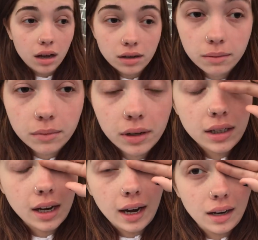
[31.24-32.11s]
Also, I'm really
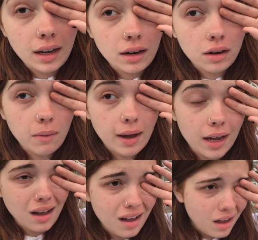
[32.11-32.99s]
tired. I don't know
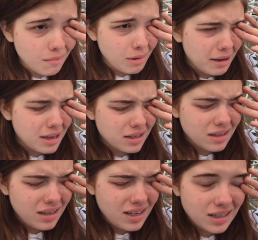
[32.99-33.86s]
why. Um, but
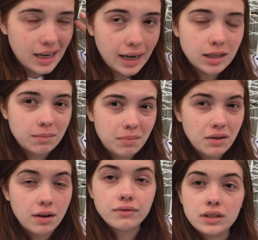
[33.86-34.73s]
basically, today's been
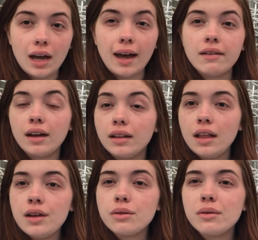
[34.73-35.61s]
a rough day. I've had
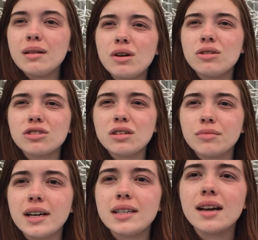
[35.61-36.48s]
like three emotional
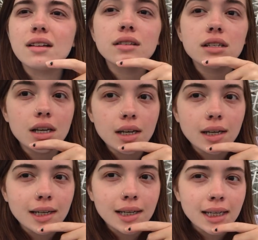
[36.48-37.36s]
breakdowns
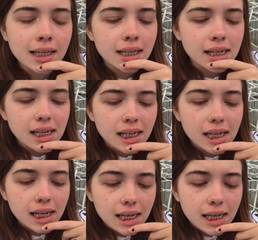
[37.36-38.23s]

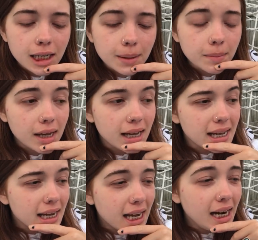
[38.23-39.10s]
um,
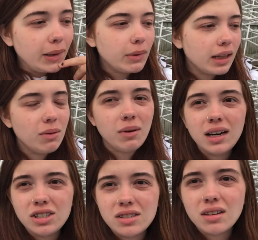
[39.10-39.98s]
and I really want
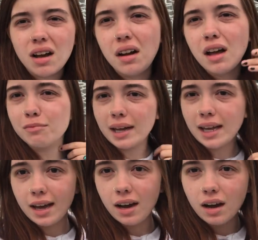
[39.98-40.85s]
to just cut off my
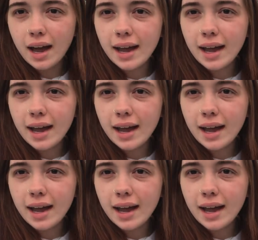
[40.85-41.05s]
hair.